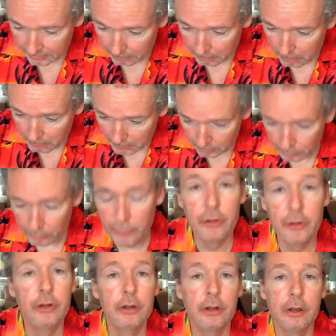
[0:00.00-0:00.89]
the
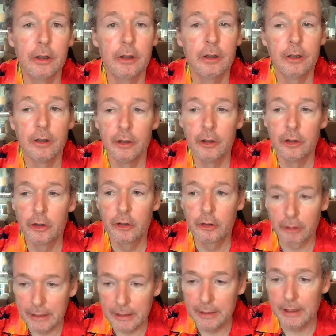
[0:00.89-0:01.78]
most
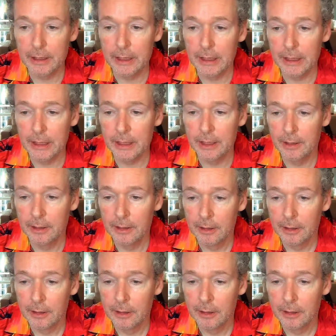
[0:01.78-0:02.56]
trendy